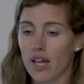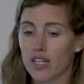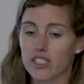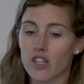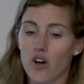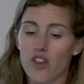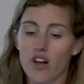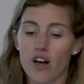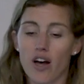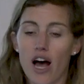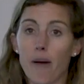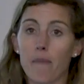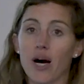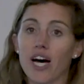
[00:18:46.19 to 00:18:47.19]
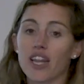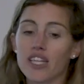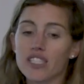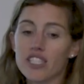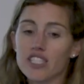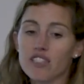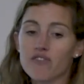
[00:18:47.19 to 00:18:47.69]
So the
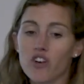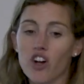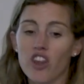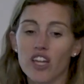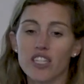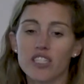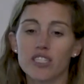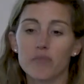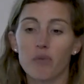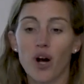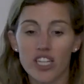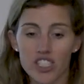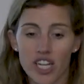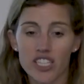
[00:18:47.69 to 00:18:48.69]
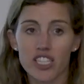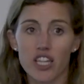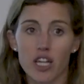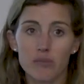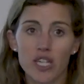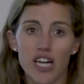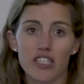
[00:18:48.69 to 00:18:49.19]
hypothesis for this project and
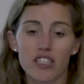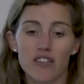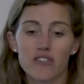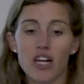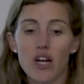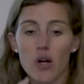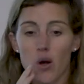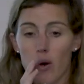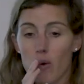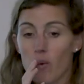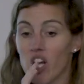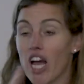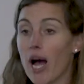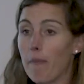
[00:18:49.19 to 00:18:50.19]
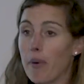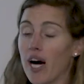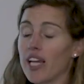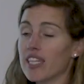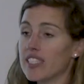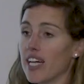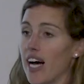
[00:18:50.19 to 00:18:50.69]
the objectives, we
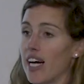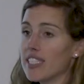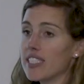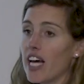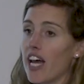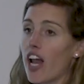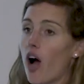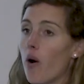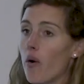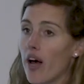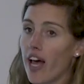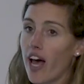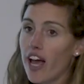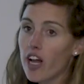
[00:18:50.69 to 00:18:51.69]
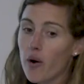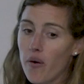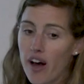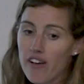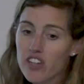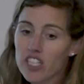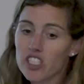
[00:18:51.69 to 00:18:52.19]
hypothesize that
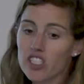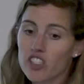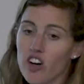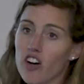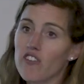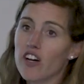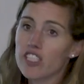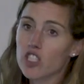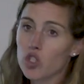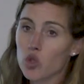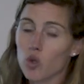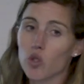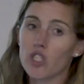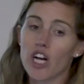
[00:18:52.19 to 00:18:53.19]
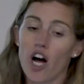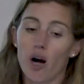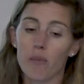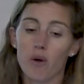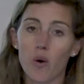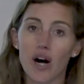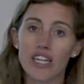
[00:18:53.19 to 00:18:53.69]
AOF can serve as a tool to
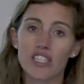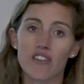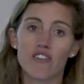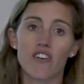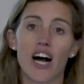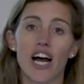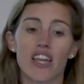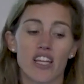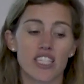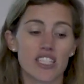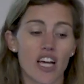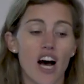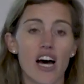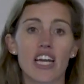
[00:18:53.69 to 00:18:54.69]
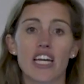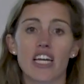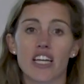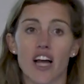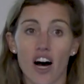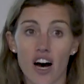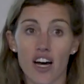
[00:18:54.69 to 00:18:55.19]
help quantify this
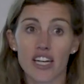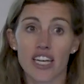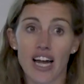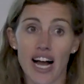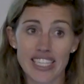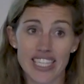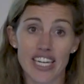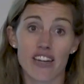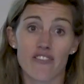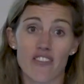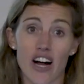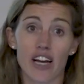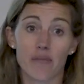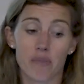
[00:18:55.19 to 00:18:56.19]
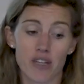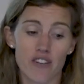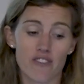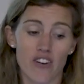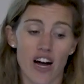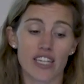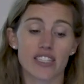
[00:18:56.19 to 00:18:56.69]
unidentified
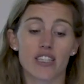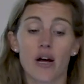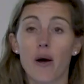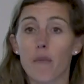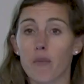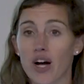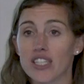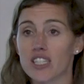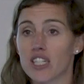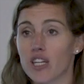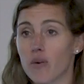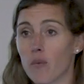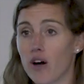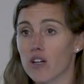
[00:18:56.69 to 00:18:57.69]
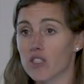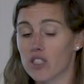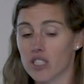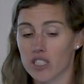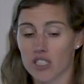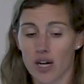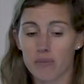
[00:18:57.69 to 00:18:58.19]
PFAS present in water
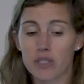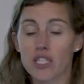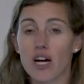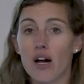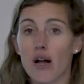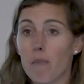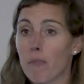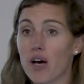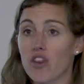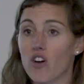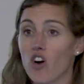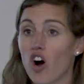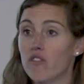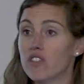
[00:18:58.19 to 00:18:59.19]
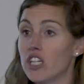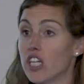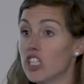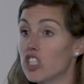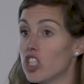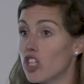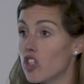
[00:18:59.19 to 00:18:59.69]
systems, but they're often
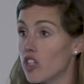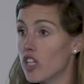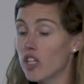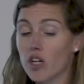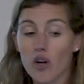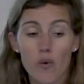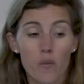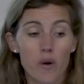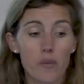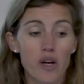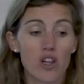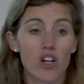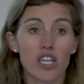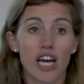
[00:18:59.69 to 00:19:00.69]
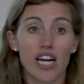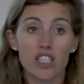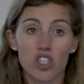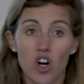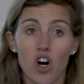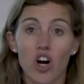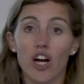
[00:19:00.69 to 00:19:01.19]
excluded when we look at
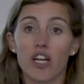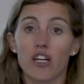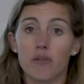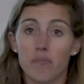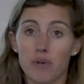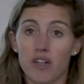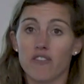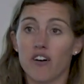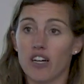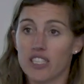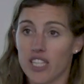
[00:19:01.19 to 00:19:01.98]
targeted PFAS